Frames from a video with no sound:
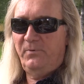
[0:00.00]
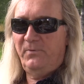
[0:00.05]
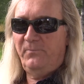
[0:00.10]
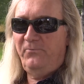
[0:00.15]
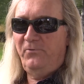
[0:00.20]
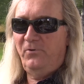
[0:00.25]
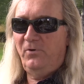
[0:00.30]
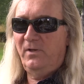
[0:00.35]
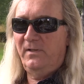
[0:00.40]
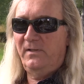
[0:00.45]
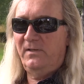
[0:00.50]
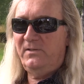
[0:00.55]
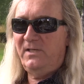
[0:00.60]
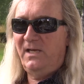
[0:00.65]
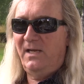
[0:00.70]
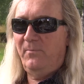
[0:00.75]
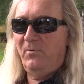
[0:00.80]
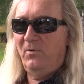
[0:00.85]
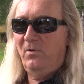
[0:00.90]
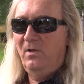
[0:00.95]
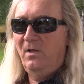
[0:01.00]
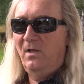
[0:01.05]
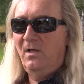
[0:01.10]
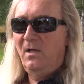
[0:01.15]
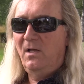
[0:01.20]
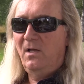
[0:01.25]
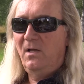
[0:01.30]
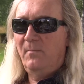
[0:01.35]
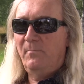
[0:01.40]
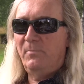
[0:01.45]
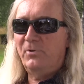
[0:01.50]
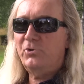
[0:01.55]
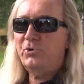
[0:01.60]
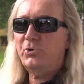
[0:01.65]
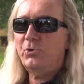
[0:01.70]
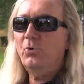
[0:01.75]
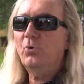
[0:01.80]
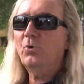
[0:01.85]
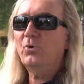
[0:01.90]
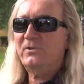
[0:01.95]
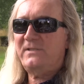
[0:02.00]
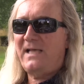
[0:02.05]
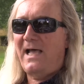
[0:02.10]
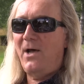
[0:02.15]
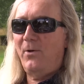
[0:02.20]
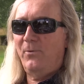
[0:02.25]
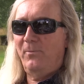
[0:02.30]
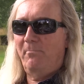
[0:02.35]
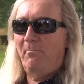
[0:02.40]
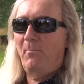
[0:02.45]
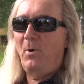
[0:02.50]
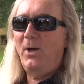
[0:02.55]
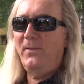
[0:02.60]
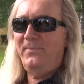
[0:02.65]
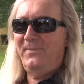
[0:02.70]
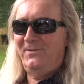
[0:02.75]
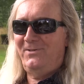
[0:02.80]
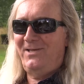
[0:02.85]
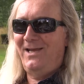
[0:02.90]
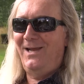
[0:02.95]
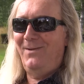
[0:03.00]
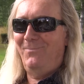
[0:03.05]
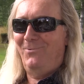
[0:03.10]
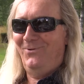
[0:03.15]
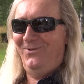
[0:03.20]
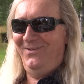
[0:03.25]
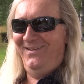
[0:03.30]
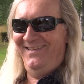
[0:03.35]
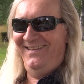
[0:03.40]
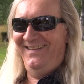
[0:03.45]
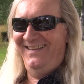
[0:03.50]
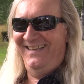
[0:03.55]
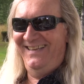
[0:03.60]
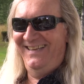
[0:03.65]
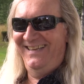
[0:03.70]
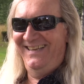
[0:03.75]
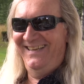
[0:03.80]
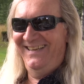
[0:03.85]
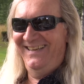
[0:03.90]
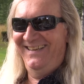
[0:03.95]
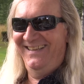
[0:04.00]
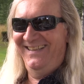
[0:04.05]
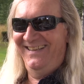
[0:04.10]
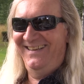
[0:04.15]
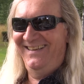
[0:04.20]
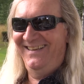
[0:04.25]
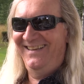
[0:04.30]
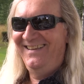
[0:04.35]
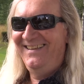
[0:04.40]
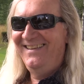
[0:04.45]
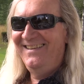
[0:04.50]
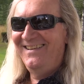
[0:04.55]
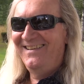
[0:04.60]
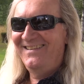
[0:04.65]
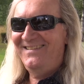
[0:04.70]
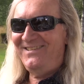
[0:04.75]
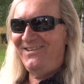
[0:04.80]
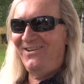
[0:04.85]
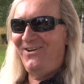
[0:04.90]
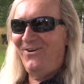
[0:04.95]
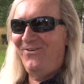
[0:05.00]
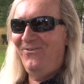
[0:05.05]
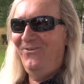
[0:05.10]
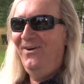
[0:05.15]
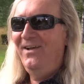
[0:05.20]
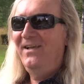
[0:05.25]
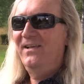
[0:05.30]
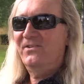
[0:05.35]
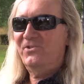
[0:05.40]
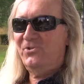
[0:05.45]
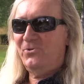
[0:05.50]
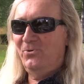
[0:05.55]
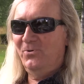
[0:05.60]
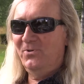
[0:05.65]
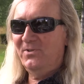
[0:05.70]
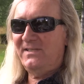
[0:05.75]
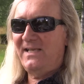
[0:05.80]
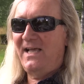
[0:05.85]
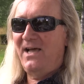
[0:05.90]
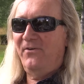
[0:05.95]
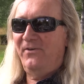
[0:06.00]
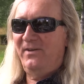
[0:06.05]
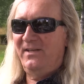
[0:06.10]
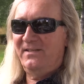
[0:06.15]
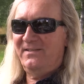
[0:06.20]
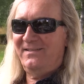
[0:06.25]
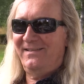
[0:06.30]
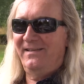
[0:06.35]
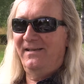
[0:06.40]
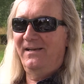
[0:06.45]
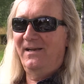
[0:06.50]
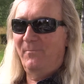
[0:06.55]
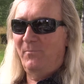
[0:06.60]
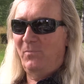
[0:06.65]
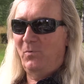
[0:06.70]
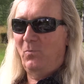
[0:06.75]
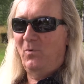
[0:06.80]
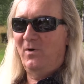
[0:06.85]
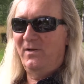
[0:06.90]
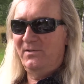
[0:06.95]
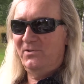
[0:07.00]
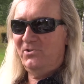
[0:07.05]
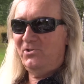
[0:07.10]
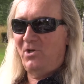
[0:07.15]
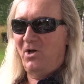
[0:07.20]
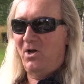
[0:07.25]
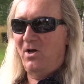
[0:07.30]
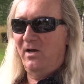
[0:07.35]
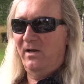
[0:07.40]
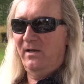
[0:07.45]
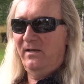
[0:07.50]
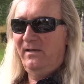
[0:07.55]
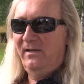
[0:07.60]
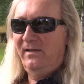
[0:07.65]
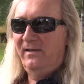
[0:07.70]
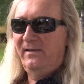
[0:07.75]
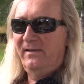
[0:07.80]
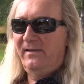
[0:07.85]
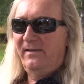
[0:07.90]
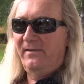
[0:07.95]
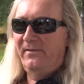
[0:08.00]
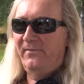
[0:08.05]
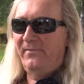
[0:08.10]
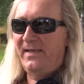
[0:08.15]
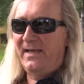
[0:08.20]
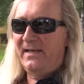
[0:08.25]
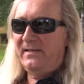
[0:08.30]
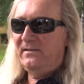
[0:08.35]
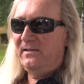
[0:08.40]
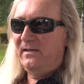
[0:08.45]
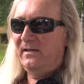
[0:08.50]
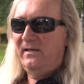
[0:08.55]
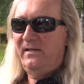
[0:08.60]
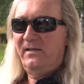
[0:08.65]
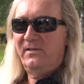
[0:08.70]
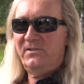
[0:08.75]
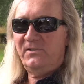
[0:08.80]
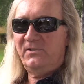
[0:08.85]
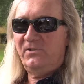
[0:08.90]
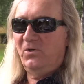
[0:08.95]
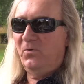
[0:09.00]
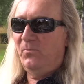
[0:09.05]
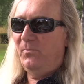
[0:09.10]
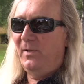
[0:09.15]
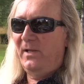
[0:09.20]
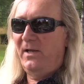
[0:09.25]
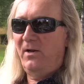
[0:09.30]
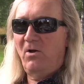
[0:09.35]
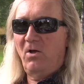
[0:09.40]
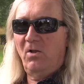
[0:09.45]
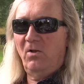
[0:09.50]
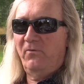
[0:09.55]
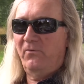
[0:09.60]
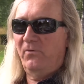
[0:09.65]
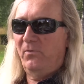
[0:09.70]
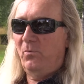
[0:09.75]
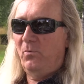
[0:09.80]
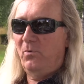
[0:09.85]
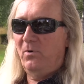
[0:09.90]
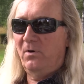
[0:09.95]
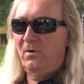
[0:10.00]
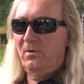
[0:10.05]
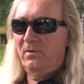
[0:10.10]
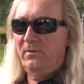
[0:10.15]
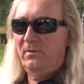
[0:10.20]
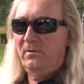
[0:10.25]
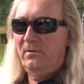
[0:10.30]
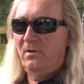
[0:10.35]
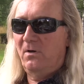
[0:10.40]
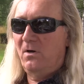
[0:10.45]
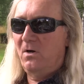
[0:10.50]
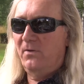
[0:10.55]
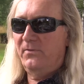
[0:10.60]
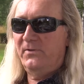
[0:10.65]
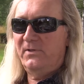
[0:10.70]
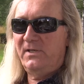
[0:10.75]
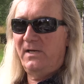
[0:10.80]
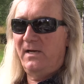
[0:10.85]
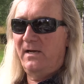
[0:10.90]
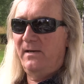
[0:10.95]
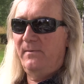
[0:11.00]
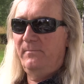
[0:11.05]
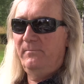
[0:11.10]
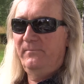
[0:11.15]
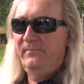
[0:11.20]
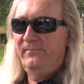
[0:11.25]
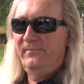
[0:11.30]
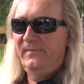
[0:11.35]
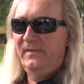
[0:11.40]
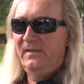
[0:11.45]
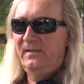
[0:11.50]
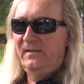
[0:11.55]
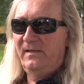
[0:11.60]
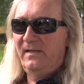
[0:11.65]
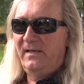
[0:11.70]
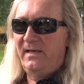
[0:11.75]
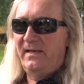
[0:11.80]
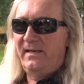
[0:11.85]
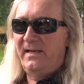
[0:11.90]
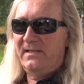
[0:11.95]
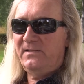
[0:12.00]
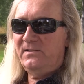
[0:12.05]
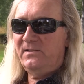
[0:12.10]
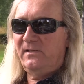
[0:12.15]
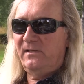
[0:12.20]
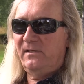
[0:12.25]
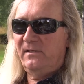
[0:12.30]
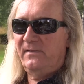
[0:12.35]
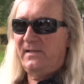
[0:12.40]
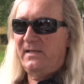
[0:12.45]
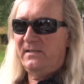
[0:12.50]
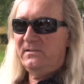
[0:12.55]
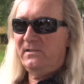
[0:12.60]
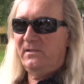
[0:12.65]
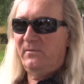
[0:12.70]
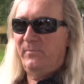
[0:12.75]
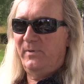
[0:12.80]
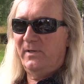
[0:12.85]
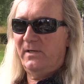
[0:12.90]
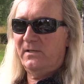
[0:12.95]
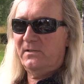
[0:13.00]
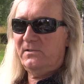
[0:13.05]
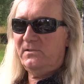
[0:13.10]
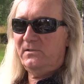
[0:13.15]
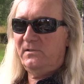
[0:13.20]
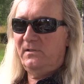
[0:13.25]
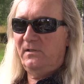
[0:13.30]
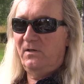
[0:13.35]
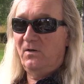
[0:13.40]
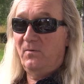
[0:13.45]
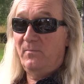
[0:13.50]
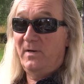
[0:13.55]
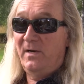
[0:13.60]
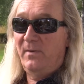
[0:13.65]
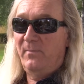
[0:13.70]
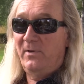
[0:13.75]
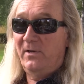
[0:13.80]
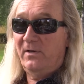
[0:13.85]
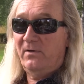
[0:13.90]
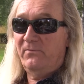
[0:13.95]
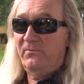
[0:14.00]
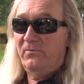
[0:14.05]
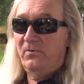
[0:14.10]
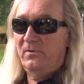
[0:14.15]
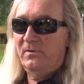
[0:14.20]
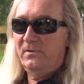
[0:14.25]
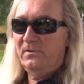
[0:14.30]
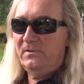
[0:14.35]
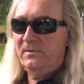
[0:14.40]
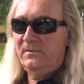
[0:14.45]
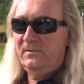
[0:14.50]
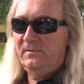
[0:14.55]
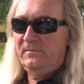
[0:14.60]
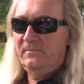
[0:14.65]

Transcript: food on the table, but School's Out bought the table. So School's Out is the #1 song that is still played all over the world all the time, and that's the biggest moneymaker for us.